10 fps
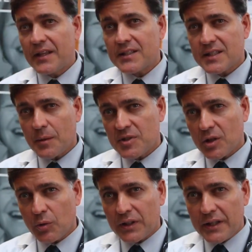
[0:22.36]
then
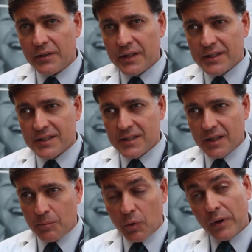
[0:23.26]
subsequently this
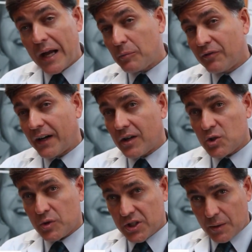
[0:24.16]

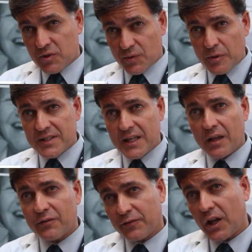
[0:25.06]
Marabavirus, which comes from a
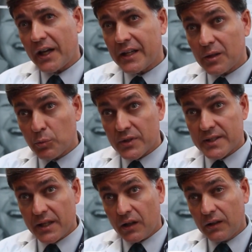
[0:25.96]
sandfly in
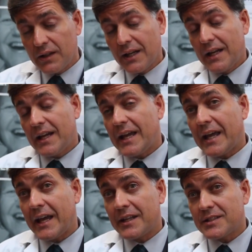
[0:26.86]
Brazil,
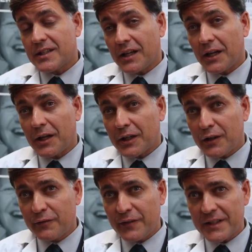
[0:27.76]
and
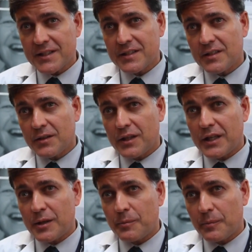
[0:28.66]
convince
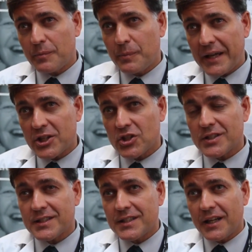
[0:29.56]
the
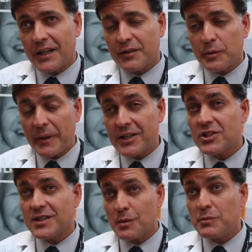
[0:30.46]

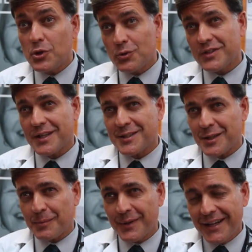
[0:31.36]
patient's immune
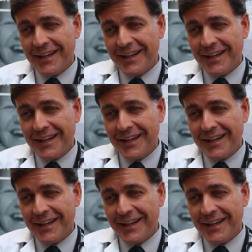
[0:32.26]
system